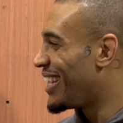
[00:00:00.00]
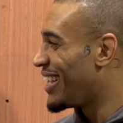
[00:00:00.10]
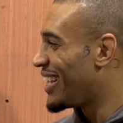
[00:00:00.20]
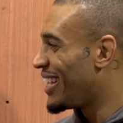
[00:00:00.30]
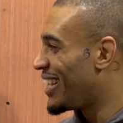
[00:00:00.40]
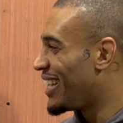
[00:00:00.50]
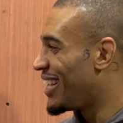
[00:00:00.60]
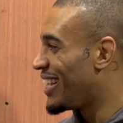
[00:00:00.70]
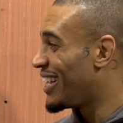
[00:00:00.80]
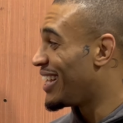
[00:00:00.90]

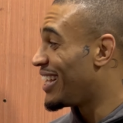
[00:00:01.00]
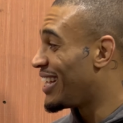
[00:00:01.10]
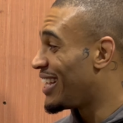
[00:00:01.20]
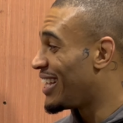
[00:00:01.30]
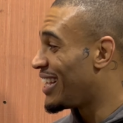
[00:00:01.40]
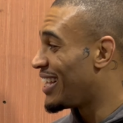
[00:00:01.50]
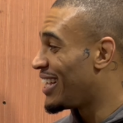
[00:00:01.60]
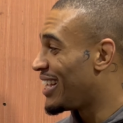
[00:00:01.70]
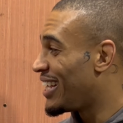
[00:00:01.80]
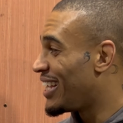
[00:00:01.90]

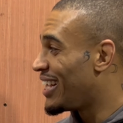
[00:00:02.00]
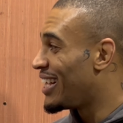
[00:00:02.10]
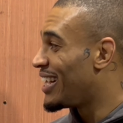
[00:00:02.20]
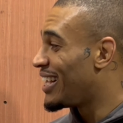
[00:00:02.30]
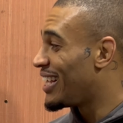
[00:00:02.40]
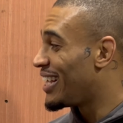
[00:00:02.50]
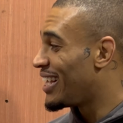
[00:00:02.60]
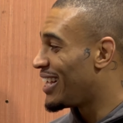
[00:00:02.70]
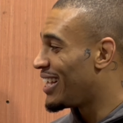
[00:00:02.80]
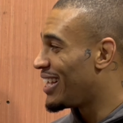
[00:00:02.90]

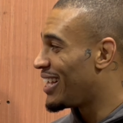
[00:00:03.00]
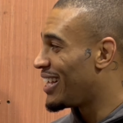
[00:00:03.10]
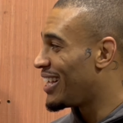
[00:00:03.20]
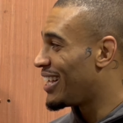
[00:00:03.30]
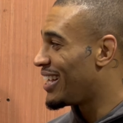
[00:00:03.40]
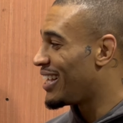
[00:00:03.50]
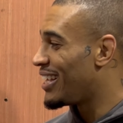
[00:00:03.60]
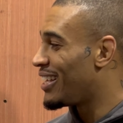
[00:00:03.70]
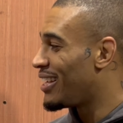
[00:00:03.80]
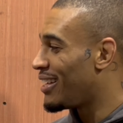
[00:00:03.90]

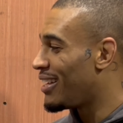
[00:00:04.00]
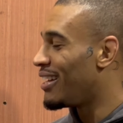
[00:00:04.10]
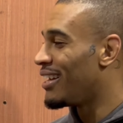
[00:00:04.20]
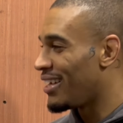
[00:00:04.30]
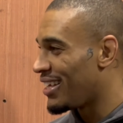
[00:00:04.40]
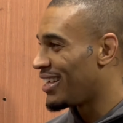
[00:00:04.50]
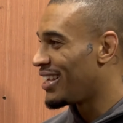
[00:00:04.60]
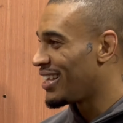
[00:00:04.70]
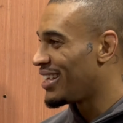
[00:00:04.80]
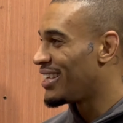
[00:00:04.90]

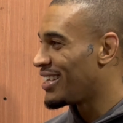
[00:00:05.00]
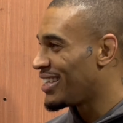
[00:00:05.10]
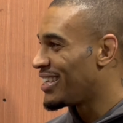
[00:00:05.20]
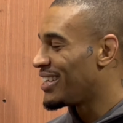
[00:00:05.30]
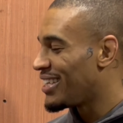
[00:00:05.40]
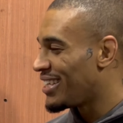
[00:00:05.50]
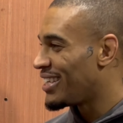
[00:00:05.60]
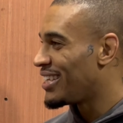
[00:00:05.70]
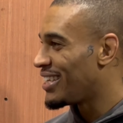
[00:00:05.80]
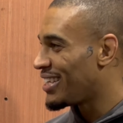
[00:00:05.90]

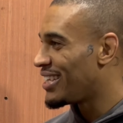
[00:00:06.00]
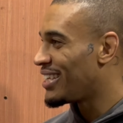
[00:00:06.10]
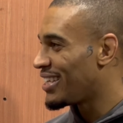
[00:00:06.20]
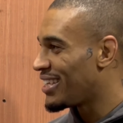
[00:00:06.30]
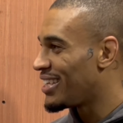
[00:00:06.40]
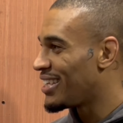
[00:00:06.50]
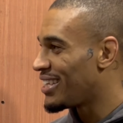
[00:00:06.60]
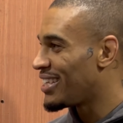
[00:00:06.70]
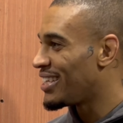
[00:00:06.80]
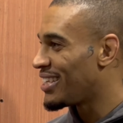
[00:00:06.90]

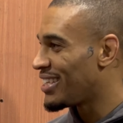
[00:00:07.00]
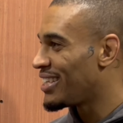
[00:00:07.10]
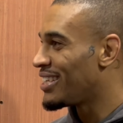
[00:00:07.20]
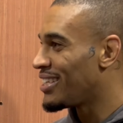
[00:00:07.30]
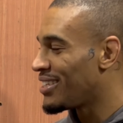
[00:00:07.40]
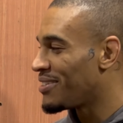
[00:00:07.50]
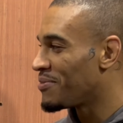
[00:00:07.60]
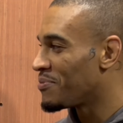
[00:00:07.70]
(not speaking)